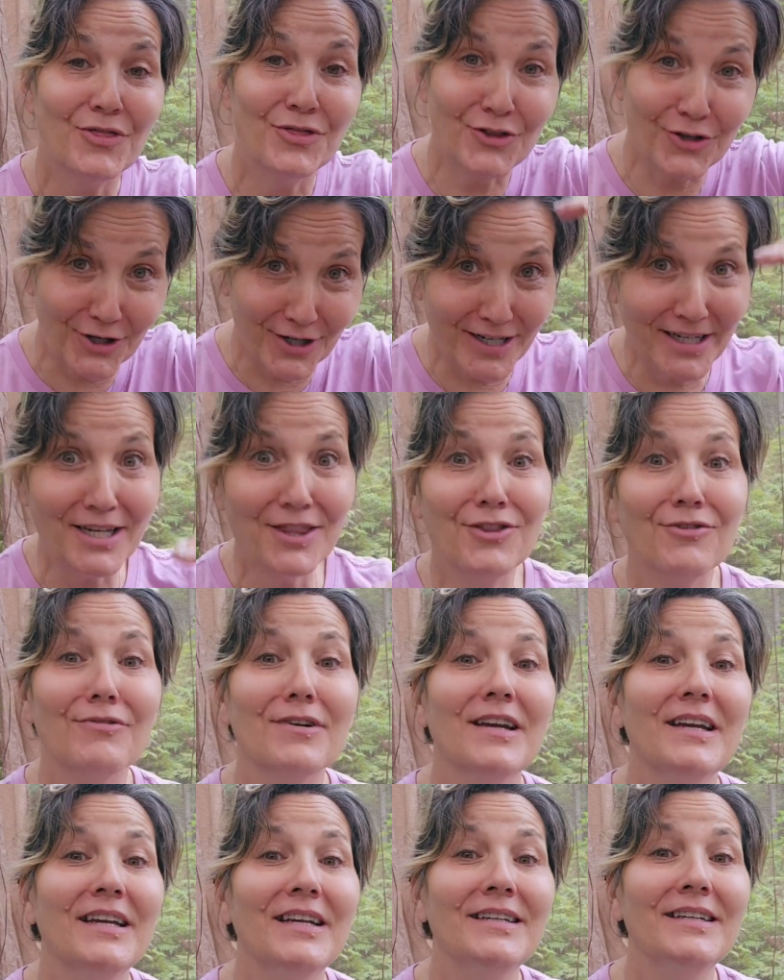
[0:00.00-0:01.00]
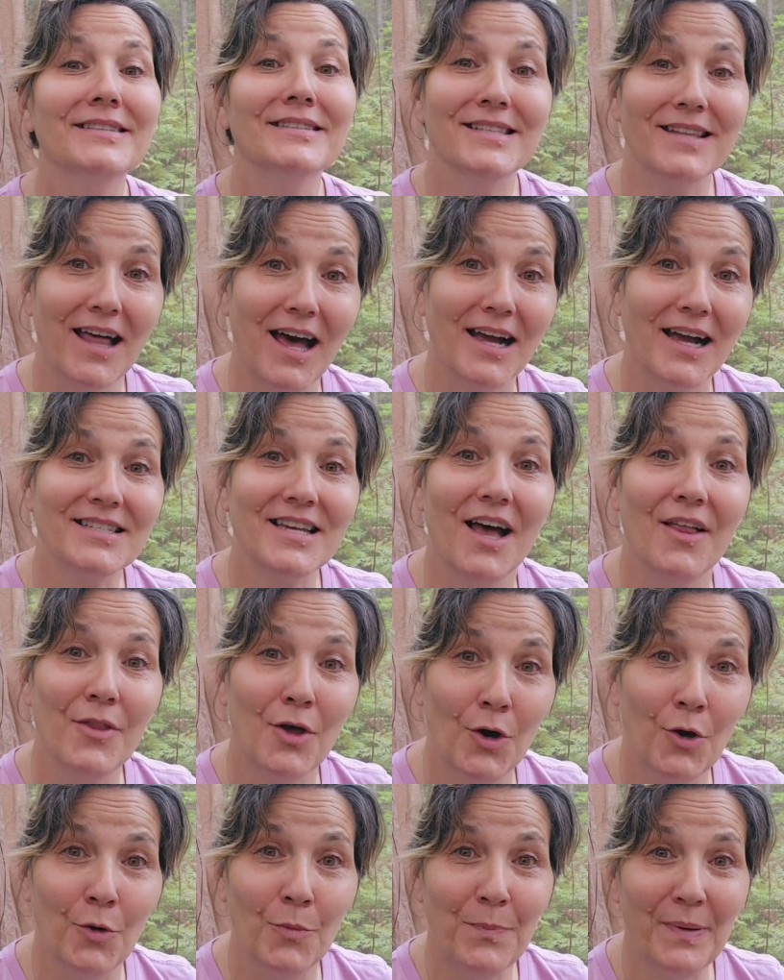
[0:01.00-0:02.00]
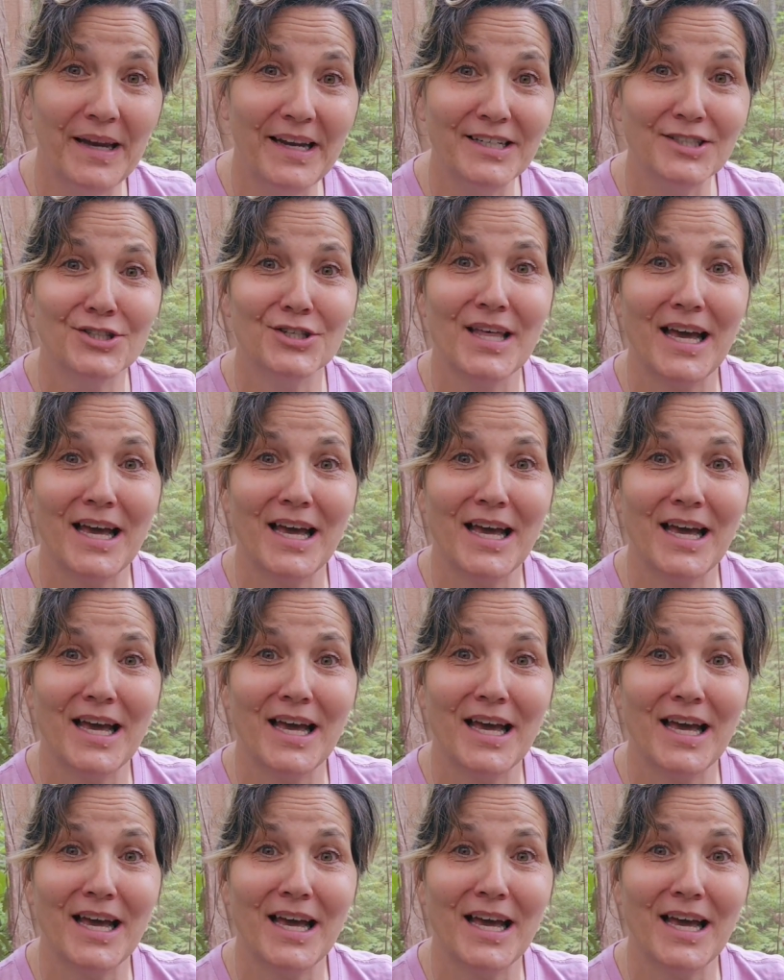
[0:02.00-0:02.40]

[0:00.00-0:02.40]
33 slots on the homepage.